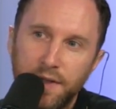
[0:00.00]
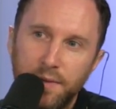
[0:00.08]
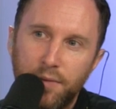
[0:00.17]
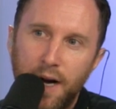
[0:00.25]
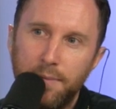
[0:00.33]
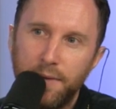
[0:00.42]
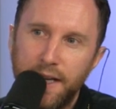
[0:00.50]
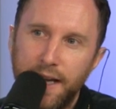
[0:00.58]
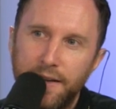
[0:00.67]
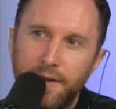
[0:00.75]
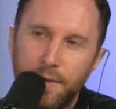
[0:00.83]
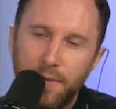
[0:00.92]
and
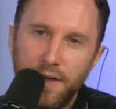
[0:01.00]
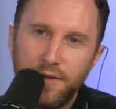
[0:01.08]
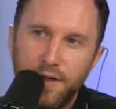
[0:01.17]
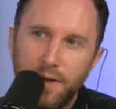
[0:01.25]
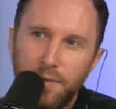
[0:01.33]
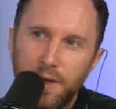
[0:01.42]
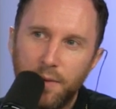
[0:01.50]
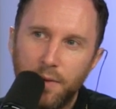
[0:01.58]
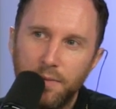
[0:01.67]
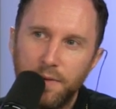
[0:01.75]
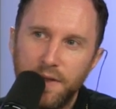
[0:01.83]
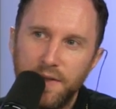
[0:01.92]
propaganda about Jeremy
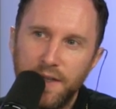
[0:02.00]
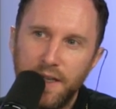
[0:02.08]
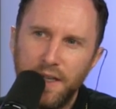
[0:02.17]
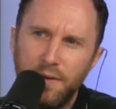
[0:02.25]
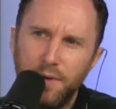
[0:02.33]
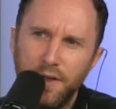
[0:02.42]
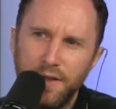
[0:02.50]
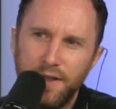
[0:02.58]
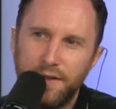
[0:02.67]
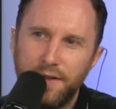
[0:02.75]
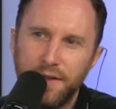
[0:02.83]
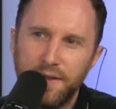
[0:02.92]
Corbyn is that he really
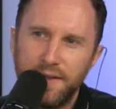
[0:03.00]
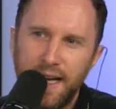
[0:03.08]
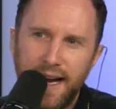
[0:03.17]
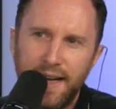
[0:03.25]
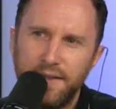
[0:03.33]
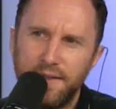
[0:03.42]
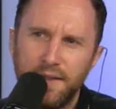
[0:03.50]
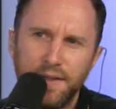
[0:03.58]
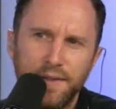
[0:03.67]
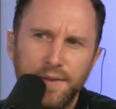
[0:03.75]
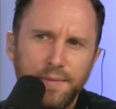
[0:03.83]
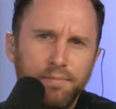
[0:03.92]
just has
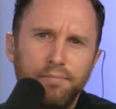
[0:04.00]
this